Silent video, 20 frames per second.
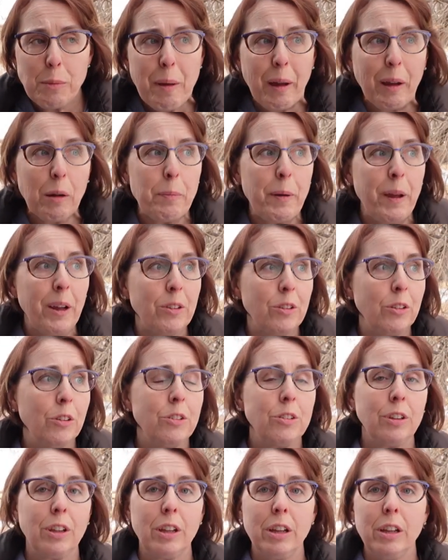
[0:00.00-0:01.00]

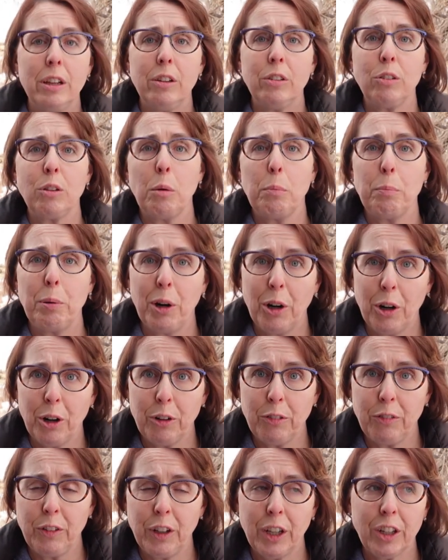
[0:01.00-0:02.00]
megapixels is
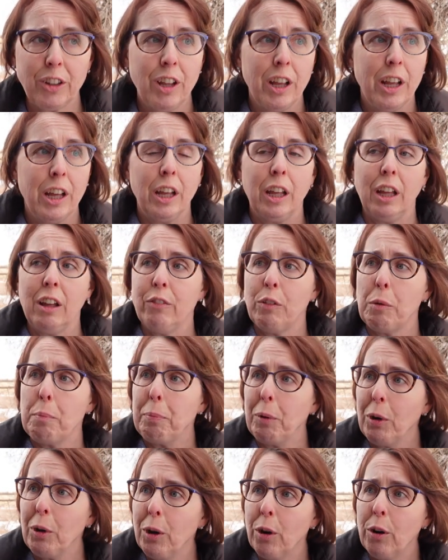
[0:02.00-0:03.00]
perfect. If a
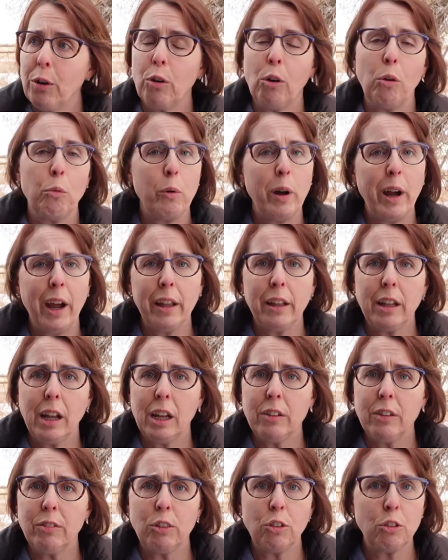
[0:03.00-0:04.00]
bird or
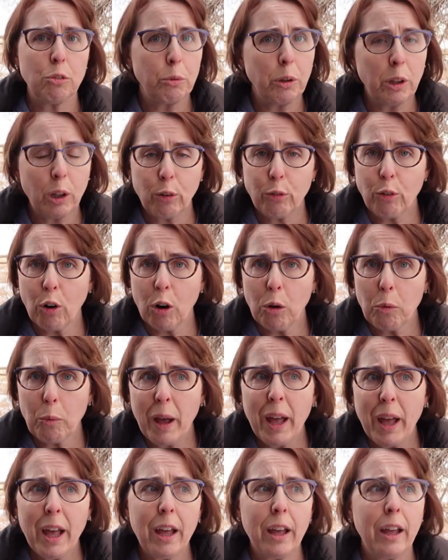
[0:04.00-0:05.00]
wildlife is really far
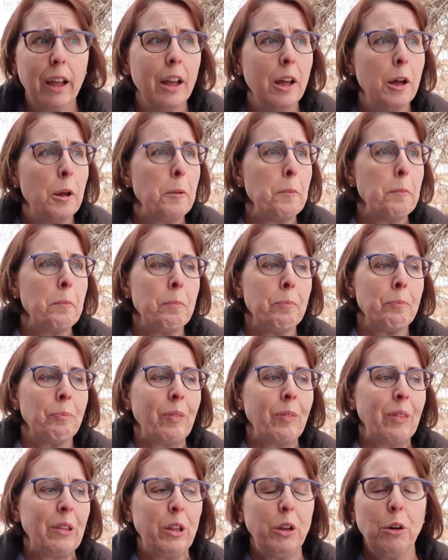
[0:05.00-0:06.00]
away,
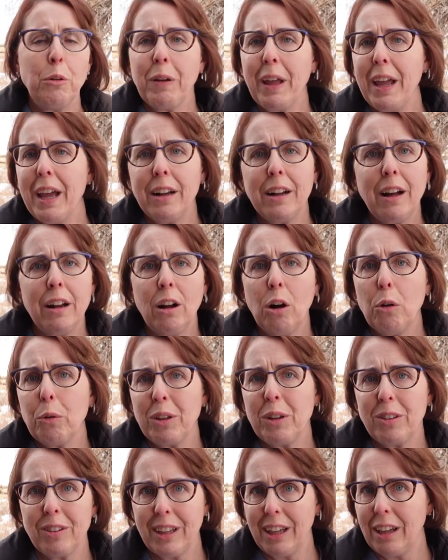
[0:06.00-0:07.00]
you cannot
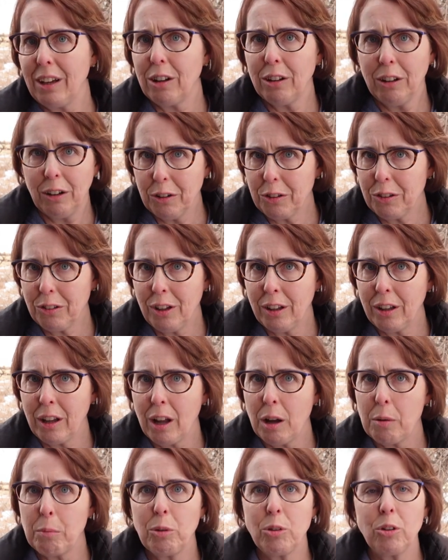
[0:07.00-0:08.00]
always get close to
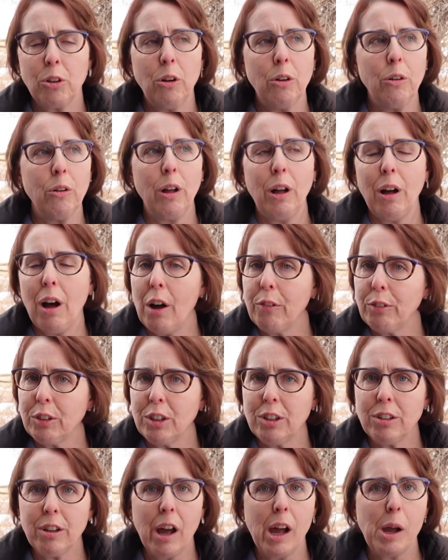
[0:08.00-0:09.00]
them. So
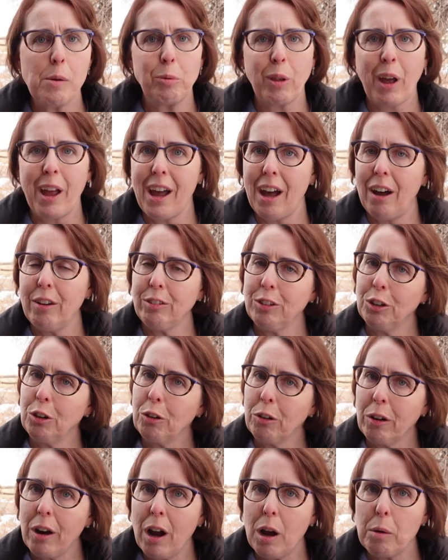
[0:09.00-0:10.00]
oftentimes I have to
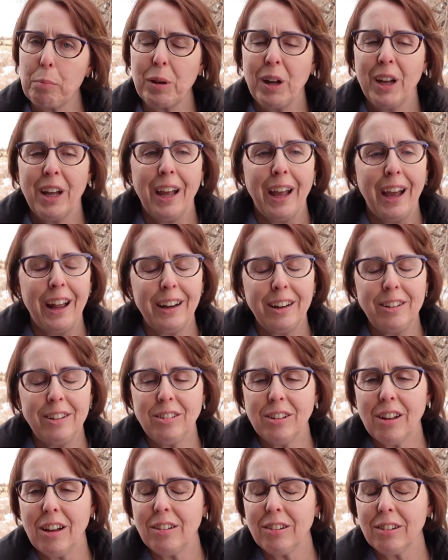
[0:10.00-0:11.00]
crop. And I
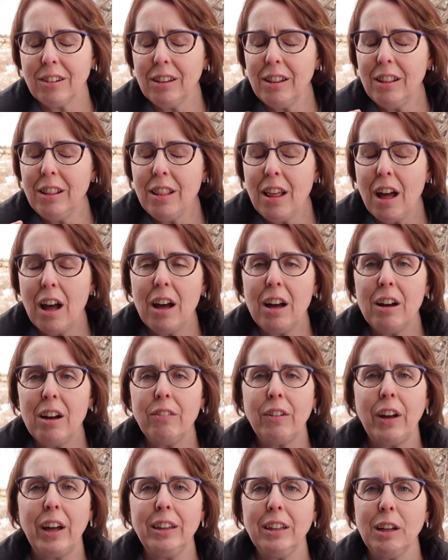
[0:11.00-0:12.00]
just
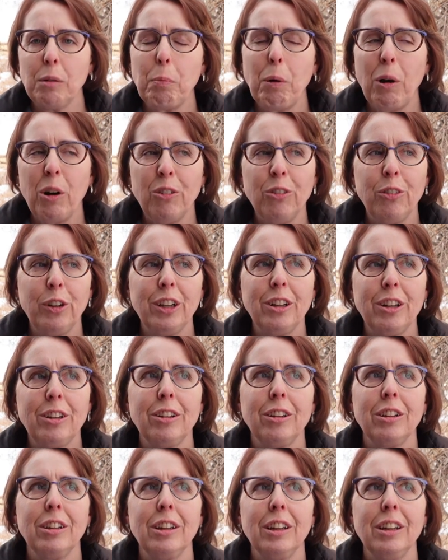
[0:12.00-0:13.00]
love, I think
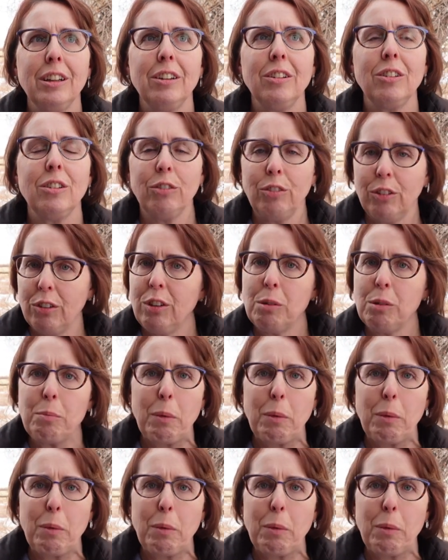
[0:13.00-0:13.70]
perfect is the 50